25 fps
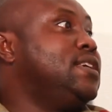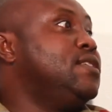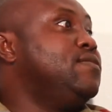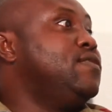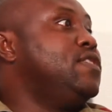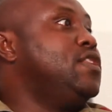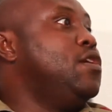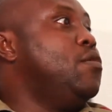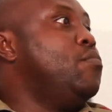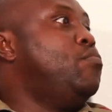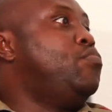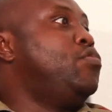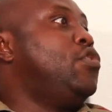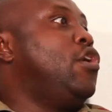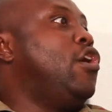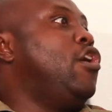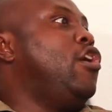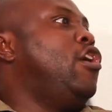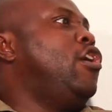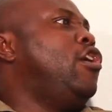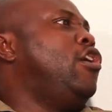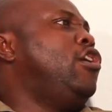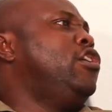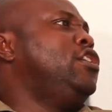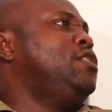given a
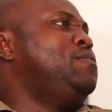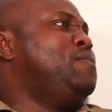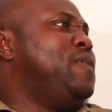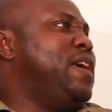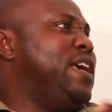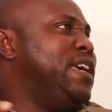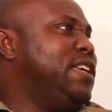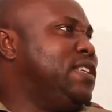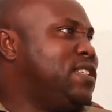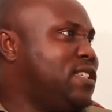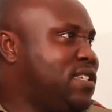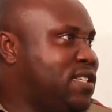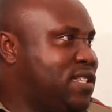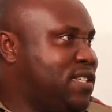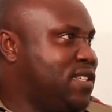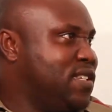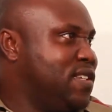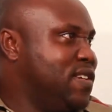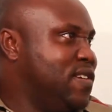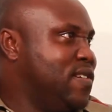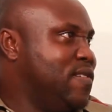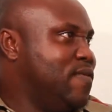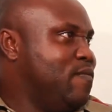broad base